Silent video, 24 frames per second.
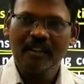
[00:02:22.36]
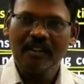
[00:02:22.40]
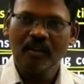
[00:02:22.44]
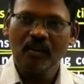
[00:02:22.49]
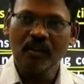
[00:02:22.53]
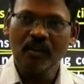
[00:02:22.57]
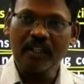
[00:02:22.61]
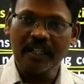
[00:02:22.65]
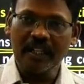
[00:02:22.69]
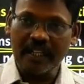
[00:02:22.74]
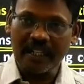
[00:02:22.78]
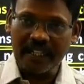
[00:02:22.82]

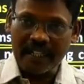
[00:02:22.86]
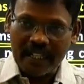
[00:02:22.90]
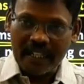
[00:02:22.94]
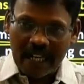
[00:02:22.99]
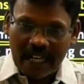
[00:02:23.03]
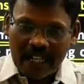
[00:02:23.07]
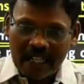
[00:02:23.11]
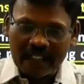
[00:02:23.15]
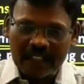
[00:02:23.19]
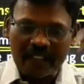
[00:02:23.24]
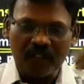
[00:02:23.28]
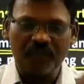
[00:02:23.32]
Okay,
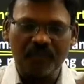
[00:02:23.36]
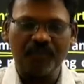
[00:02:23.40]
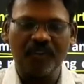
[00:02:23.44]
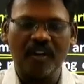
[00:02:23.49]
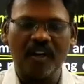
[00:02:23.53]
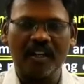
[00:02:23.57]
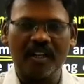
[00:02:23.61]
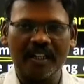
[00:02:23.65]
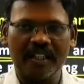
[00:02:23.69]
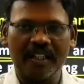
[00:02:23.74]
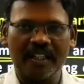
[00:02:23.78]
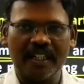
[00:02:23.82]
regarding the
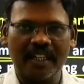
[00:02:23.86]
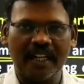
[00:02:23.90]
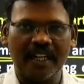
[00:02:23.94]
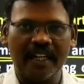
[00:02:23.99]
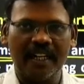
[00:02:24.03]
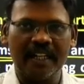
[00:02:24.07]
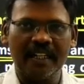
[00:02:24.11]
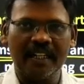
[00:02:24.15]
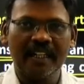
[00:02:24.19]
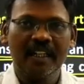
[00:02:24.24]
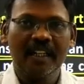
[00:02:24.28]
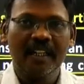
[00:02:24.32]
foreign
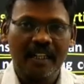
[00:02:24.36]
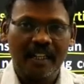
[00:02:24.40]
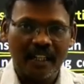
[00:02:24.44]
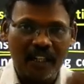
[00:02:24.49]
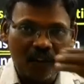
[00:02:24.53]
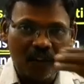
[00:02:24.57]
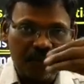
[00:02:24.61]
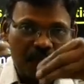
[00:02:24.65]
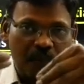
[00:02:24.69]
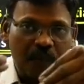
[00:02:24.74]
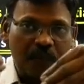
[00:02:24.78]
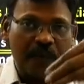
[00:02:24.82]
trade,
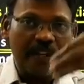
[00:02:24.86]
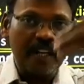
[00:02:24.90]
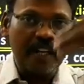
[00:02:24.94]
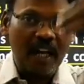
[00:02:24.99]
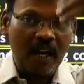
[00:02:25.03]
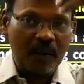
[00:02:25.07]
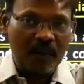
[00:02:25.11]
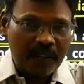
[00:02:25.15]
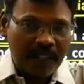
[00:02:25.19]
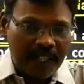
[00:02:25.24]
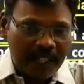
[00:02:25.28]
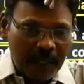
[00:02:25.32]
if we
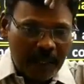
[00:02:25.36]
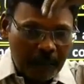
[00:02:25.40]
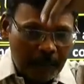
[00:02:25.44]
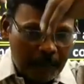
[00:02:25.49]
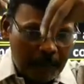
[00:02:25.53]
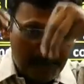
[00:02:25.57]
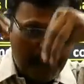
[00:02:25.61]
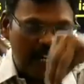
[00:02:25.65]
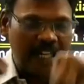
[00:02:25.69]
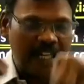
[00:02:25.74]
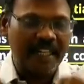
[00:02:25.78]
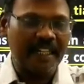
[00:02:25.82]
have any
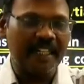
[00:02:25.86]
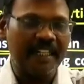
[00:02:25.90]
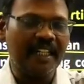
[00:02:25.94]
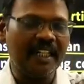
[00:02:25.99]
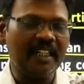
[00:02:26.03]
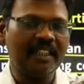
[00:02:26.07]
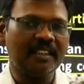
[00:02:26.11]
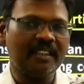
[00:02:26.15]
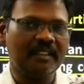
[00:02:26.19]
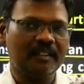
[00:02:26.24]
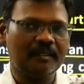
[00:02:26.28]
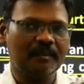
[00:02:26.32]

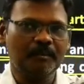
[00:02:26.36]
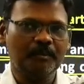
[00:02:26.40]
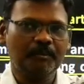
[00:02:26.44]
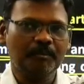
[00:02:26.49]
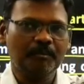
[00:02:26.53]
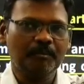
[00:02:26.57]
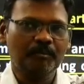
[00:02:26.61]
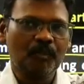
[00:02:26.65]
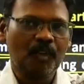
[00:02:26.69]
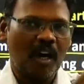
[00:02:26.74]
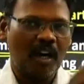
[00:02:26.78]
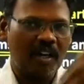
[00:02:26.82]
barriers
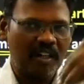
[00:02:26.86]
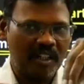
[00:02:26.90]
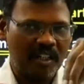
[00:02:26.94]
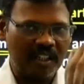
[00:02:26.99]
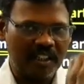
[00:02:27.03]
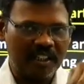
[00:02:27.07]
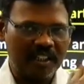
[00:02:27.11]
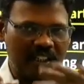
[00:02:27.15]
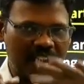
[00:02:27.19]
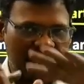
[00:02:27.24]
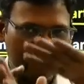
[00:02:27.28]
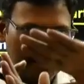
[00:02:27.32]
or
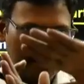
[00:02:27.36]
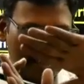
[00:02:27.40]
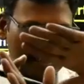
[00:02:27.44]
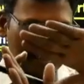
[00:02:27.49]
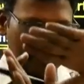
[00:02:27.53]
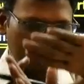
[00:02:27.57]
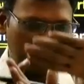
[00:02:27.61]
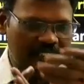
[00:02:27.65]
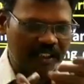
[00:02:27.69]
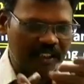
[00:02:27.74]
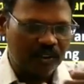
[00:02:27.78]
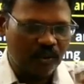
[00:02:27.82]
restriction,
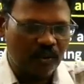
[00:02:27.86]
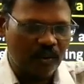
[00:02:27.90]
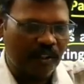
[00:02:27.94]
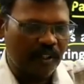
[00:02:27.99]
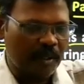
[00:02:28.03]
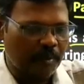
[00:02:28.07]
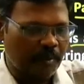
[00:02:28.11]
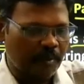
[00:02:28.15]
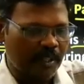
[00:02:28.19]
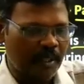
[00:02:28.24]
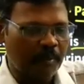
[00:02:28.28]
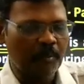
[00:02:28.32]
that is going
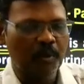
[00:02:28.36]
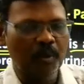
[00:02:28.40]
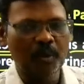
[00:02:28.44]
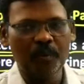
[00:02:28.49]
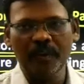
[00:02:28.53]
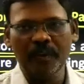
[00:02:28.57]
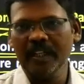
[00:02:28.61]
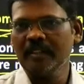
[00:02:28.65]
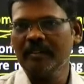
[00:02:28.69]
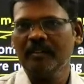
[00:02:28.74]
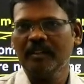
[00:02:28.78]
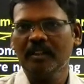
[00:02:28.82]
to be
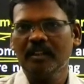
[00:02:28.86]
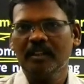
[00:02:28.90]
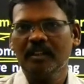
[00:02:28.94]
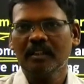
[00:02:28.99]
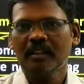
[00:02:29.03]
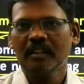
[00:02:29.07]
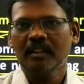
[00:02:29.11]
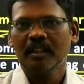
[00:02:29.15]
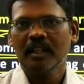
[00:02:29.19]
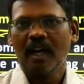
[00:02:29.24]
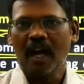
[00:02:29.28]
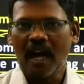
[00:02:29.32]
removing,
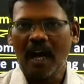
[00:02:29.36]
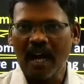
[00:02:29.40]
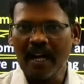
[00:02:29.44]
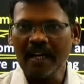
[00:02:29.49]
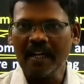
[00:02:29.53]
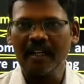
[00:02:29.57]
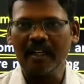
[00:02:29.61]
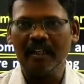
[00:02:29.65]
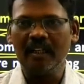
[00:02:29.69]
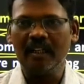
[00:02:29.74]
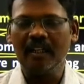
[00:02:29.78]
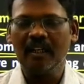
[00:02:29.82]

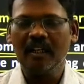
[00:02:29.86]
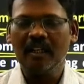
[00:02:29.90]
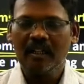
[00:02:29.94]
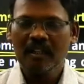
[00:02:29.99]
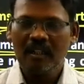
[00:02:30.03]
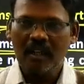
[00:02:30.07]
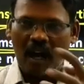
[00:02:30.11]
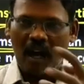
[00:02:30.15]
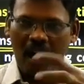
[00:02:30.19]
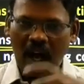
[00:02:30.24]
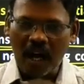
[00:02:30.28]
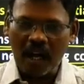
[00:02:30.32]
and
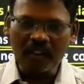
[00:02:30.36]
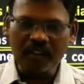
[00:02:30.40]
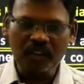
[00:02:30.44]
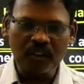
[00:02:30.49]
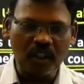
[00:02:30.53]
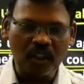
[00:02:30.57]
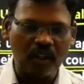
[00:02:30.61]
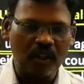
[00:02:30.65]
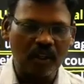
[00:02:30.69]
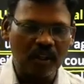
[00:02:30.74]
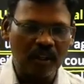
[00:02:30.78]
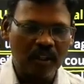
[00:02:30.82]

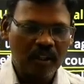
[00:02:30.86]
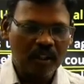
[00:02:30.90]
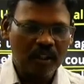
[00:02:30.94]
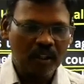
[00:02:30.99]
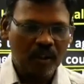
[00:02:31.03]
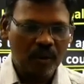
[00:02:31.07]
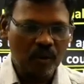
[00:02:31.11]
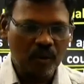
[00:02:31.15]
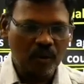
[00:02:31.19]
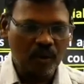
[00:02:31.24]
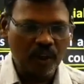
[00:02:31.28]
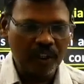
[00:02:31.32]
also
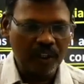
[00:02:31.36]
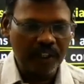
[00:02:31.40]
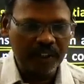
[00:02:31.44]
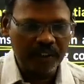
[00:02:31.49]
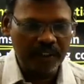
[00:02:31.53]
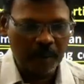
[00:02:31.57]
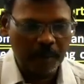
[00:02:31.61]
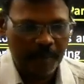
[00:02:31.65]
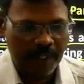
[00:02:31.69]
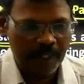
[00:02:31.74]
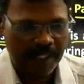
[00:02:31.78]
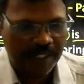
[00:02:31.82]
going
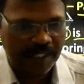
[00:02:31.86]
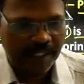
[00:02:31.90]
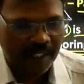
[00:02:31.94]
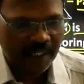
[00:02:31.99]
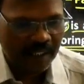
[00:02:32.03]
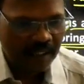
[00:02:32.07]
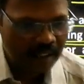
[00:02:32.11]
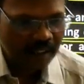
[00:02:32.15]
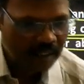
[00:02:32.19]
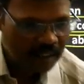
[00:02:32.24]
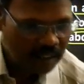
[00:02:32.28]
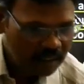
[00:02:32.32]
to
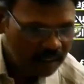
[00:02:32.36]
be